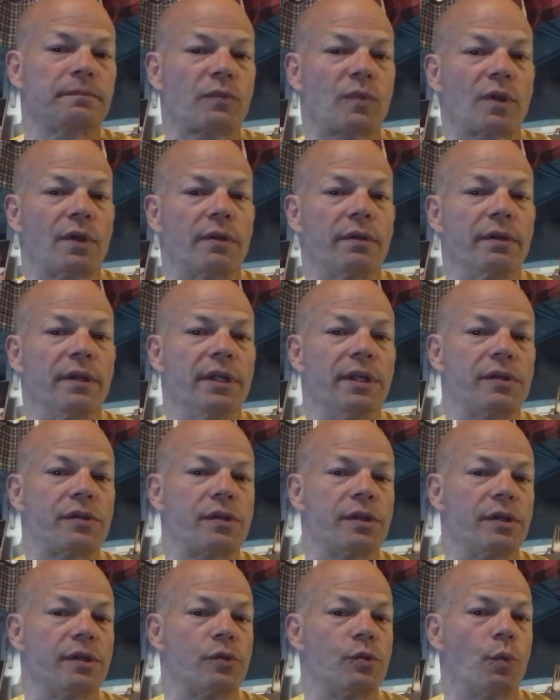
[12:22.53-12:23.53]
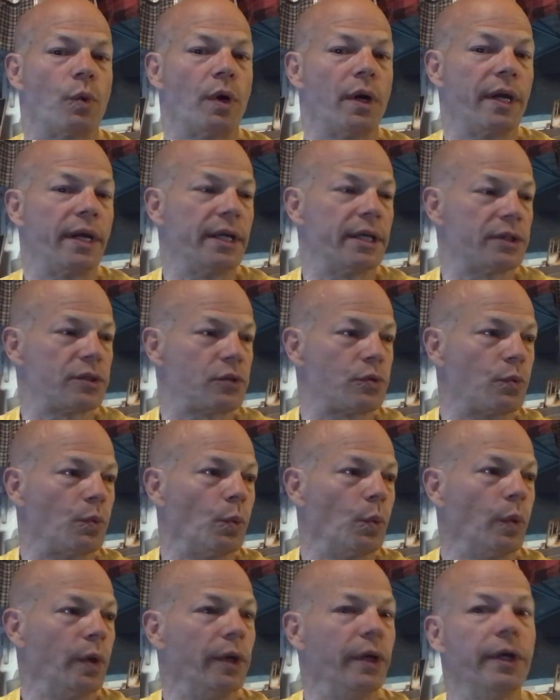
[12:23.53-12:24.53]
this is what it's
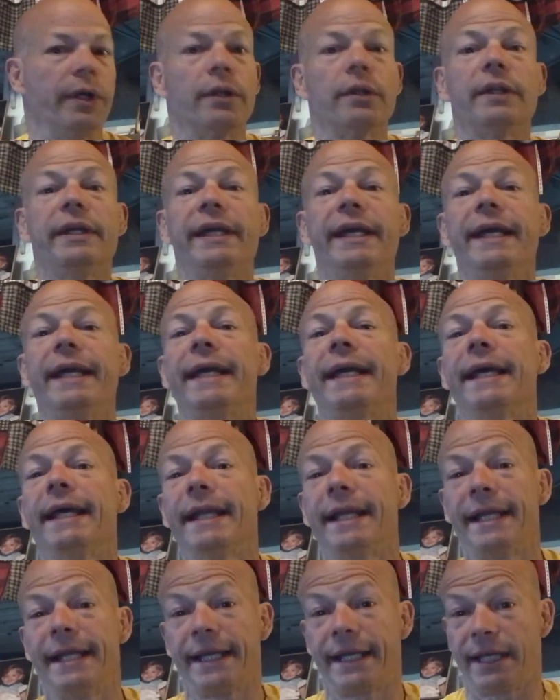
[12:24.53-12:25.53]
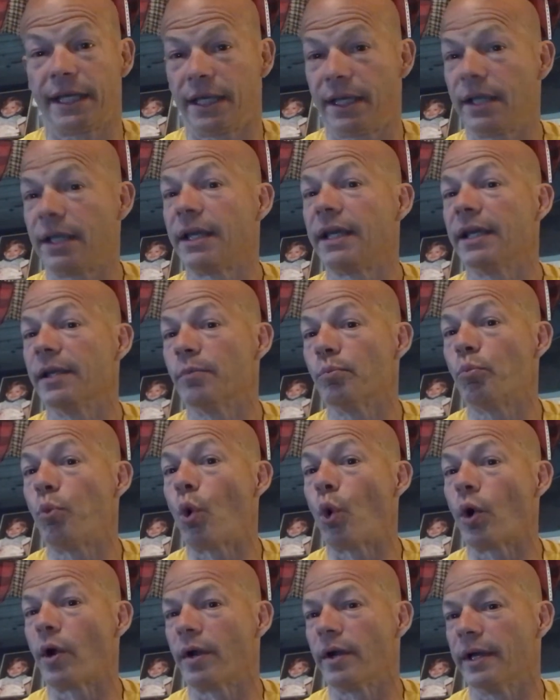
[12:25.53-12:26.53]
really getting
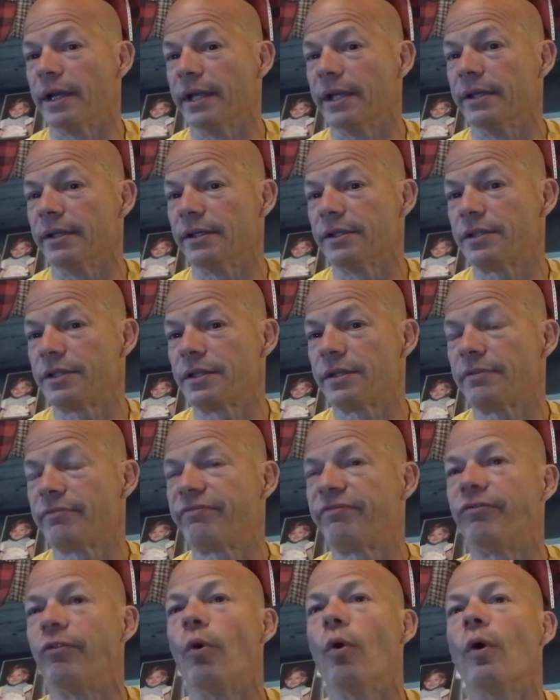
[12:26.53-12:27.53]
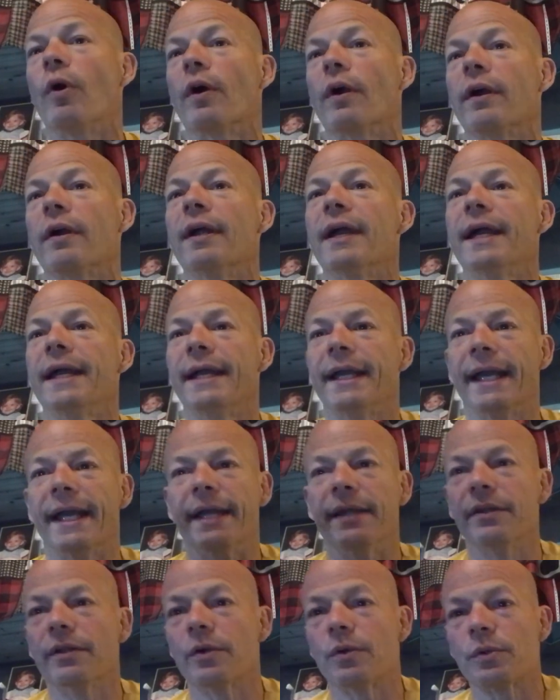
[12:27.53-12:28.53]
important for and
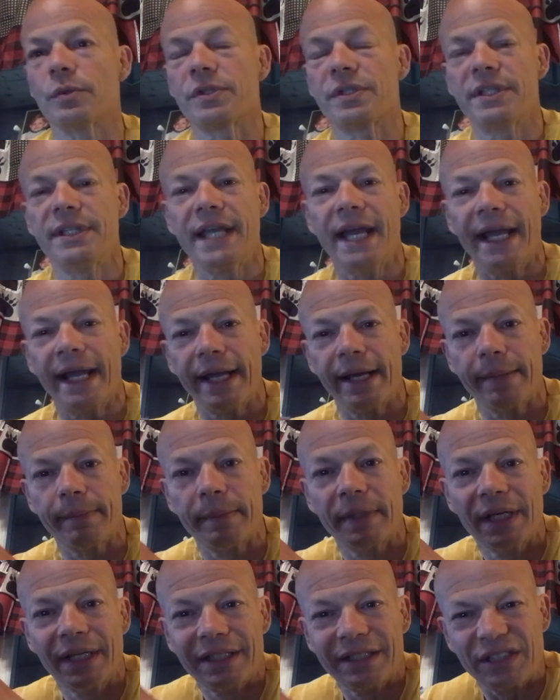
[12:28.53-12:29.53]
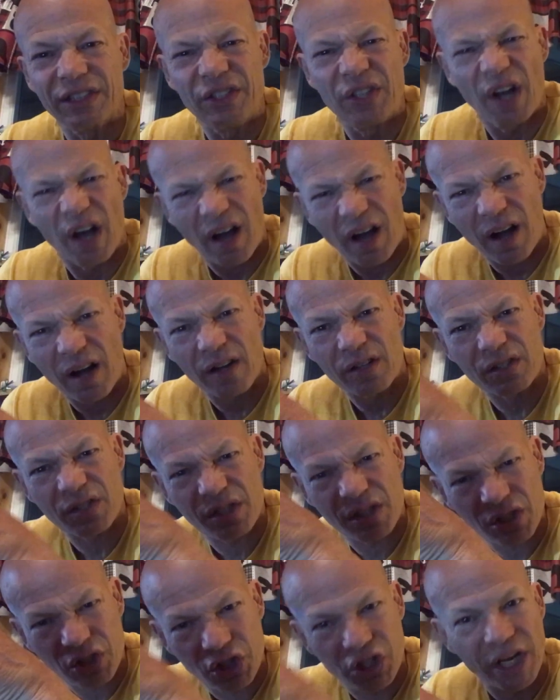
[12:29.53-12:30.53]
those damn dogs
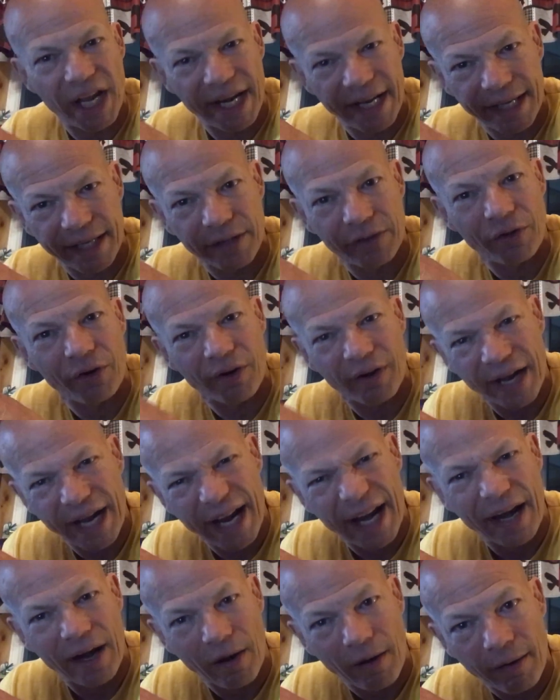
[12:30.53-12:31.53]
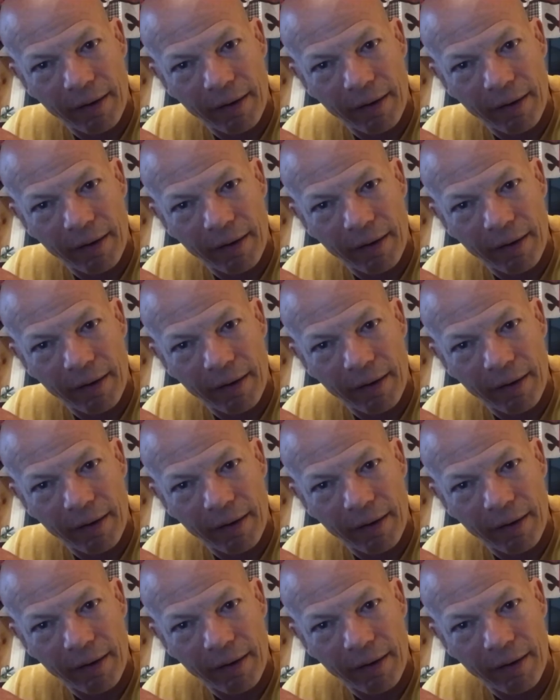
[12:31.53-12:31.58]
shedding their hair